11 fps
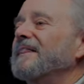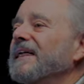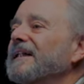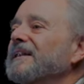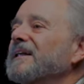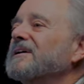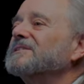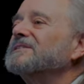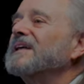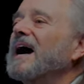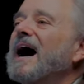then there's
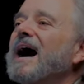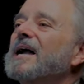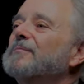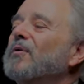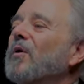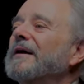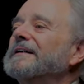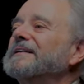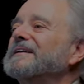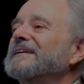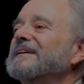the high
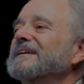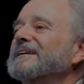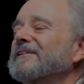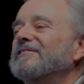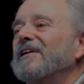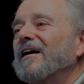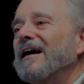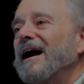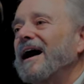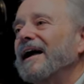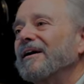point of our
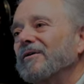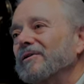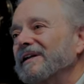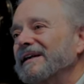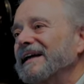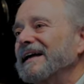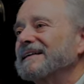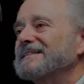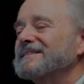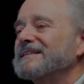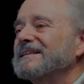High Holy
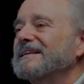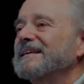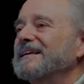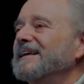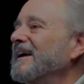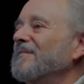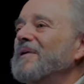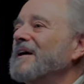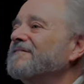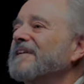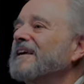Days.
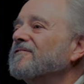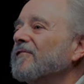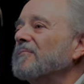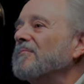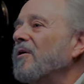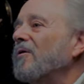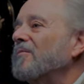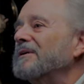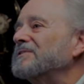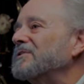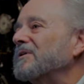My favorite
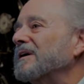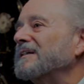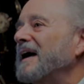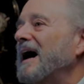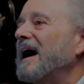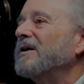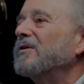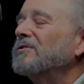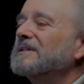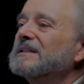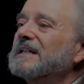moment during the High
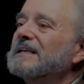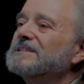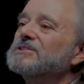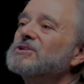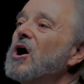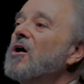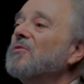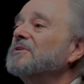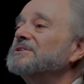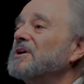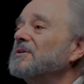Holy Days is
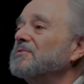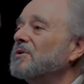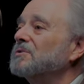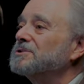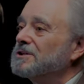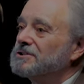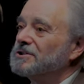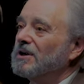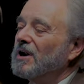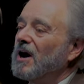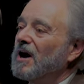always on Rosh
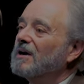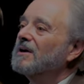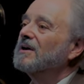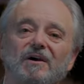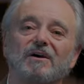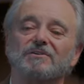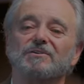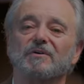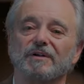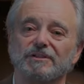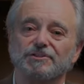Hashanah
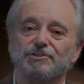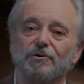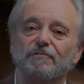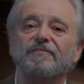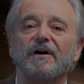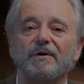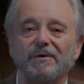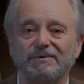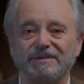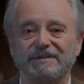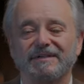during
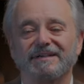shofarot.